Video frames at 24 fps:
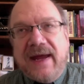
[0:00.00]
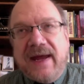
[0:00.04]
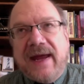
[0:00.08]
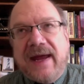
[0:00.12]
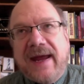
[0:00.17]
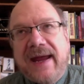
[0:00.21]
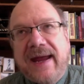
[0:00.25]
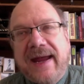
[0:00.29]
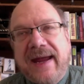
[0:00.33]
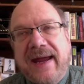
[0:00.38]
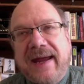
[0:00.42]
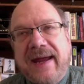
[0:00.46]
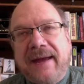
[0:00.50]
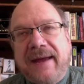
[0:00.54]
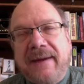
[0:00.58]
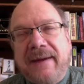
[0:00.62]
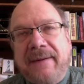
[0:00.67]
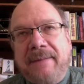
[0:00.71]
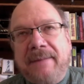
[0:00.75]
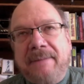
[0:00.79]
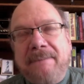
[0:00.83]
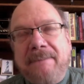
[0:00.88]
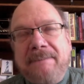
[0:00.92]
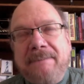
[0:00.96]

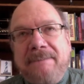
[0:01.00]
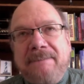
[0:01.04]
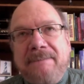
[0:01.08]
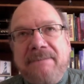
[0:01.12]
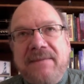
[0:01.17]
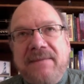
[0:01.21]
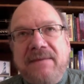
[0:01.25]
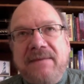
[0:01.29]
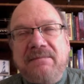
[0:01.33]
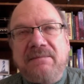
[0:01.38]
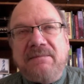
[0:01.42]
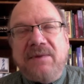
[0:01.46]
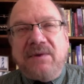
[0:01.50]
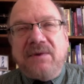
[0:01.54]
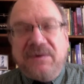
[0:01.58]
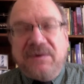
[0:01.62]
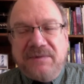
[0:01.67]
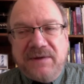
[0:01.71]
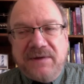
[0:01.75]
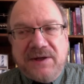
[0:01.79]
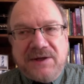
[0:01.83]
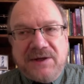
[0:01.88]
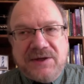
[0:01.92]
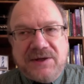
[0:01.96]
And
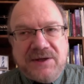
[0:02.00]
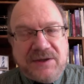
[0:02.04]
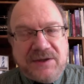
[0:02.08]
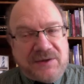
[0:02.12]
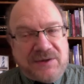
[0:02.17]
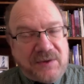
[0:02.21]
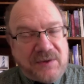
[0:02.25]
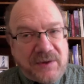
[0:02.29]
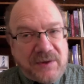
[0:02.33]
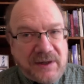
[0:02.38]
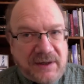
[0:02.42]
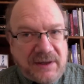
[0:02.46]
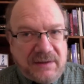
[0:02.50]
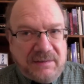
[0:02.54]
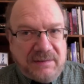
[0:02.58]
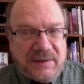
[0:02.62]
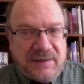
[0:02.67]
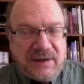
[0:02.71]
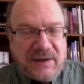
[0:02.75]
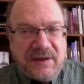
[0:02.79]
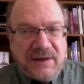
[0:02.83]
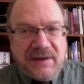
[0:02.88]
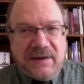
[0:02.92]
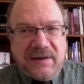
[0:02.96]
motivation is tricky
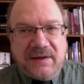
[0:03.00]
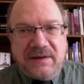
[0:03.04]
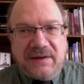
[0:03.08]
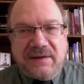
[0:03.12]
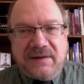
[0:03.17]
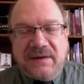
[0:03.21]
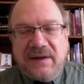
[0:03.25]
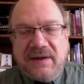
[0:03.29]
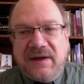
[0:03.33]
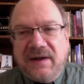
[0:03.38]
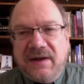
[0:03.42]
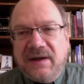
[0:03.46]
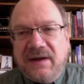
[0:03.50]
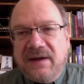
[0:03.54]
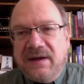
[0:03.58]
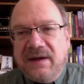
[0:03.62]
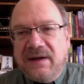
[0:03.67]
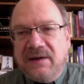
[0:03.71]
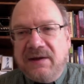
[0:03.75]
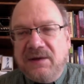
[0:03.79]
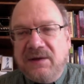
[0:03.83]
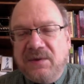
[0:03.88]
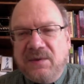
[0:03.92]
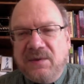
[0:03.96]
because
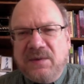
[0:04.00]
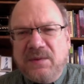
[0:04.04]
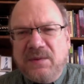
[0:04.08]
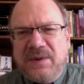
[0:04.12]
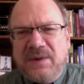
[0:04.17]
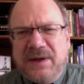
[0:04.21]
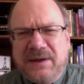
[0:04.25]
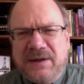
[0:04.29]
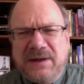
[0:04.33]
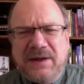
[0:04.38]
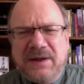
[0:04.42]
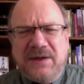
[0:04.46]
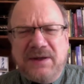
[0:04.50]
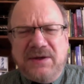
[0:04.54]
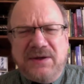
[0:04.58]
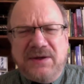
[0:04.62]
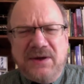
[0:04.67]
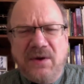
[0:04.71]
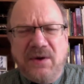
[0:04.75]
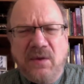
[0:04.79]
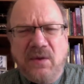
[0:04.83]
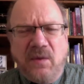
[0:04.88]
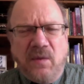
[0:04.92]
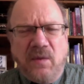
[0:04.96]
you really
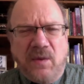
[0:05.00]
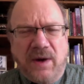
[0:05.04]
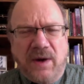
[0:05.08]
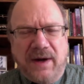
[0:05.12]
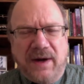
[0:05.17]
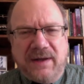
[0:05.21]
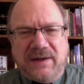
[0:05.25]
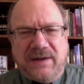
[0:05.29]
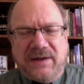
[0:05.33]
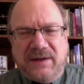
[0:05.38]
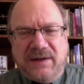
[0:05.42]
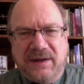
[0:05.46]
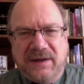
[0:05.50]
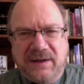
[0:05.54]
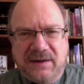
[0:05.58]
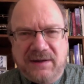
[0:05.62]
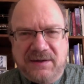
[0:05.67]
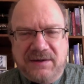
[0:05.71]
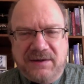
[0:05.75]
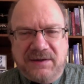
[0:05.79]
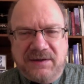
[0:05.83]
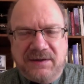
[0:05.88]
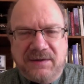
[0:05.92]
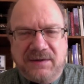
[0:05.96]
don't want the
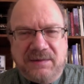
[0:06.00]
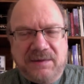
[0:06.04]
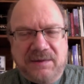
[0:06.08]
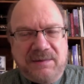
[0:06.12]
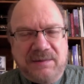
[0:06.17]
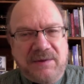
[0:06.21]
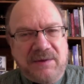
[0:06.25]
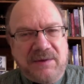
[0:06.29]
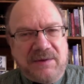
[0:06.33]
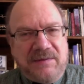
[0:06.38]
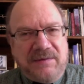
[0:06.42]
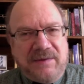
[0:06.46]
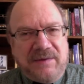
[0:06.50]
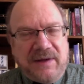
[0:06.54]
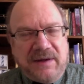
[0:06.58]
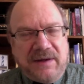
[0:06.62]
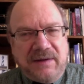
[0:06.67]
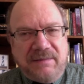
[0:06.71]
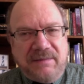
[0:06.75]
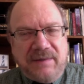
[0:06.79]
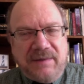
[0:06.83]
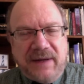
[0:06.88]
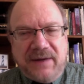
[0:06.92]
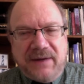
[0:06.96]
kids to be
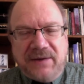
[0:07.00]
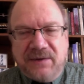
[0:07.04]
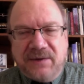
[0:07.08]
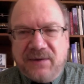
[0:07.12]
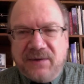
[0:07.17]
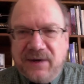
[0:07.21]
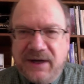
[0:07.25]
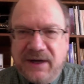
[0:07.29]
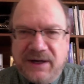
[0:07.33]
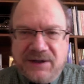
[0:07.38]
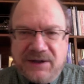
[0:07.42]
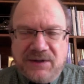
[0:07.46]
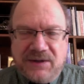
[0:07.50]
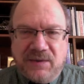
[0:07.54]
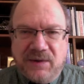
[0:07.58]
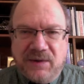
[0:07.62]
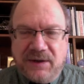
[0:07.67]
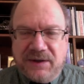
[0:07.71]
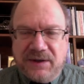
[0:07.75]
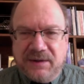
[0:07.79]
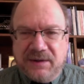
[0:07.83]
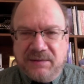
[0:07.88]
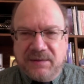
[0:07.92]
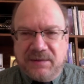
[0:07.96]
motivated by the grade. You want
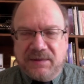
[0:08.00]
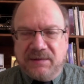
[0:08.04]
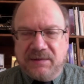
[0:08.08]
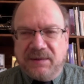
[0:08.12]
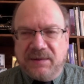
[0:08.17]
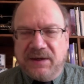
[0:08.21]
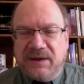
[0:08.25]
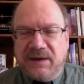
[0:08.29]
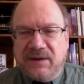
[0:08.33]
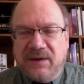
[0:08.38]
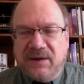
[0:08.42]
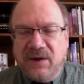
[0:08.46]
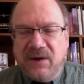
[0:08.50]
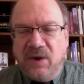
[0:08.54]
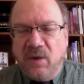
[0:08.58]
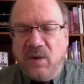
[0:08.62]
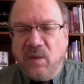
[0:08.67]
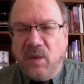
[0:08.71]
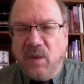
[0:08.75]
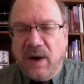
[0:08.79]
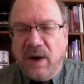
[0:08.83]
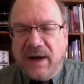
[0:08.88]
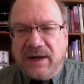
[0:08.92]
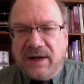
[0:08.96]
them to be
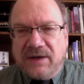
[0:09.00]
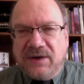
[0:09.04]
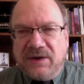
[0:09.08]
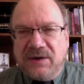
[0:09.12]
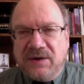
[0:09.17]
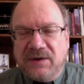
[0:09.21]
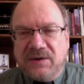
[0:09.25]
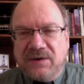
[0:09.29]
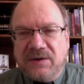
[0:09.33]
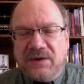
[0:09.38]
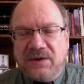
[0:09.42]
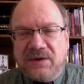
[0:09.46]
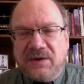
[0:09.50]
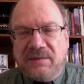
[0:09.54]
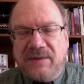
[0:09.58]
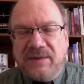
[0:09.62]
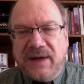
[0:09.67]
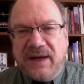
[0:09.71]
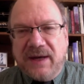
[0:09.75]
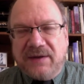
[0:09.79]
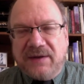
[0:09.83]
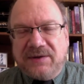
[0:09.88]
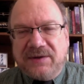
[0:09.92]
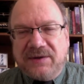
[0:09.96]
wanting to do their
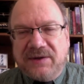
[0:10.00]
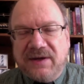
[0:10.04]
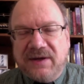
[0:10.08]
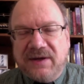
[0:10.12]
best.